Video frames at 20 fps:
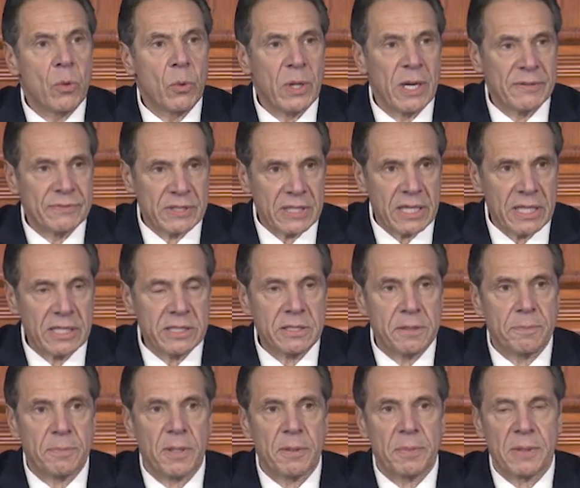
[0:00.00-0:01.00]
We have to get
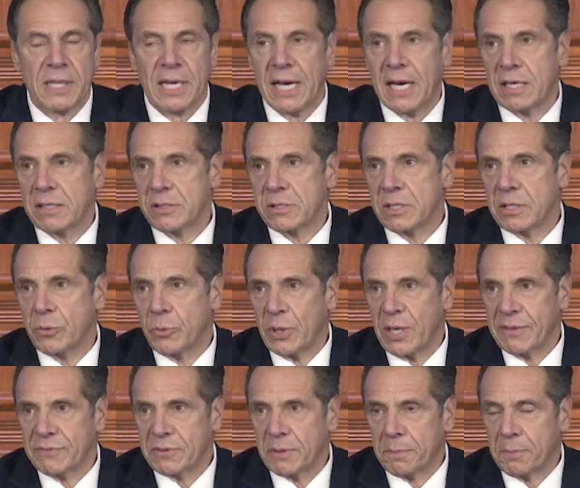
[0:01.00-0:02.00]
into public housing. We
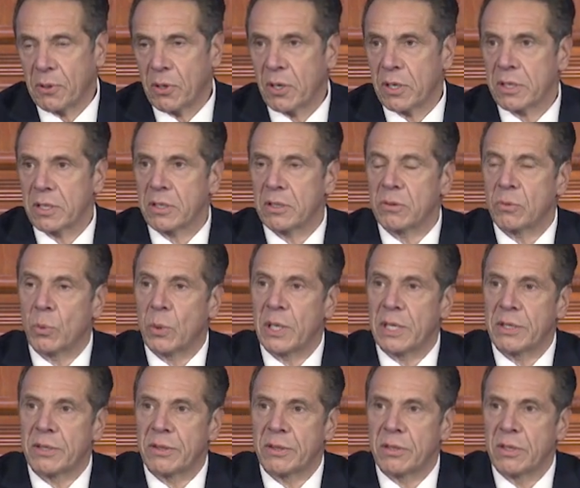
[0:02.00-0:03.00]
have to partner
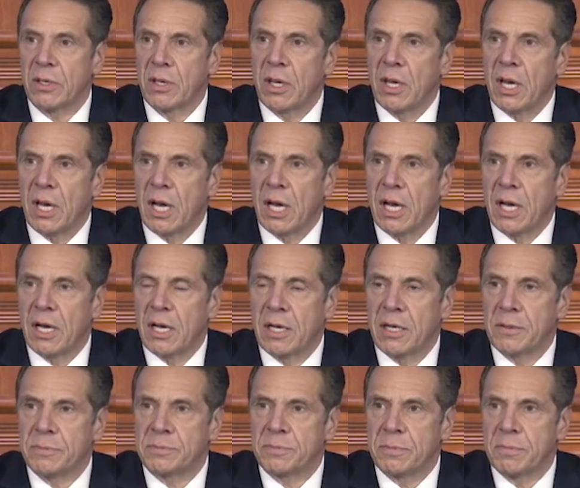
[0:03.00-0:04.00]
with
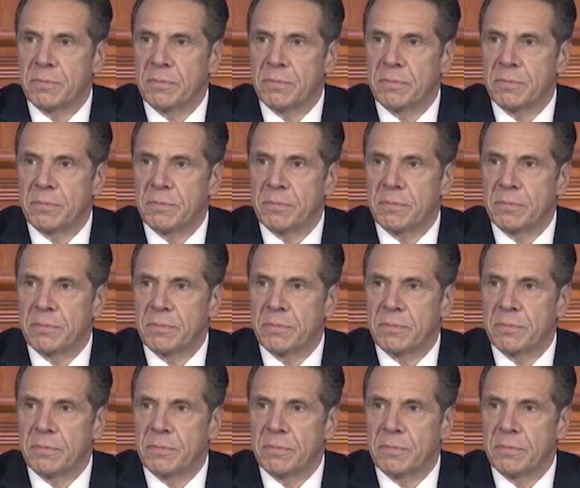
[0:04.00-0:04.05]
uh,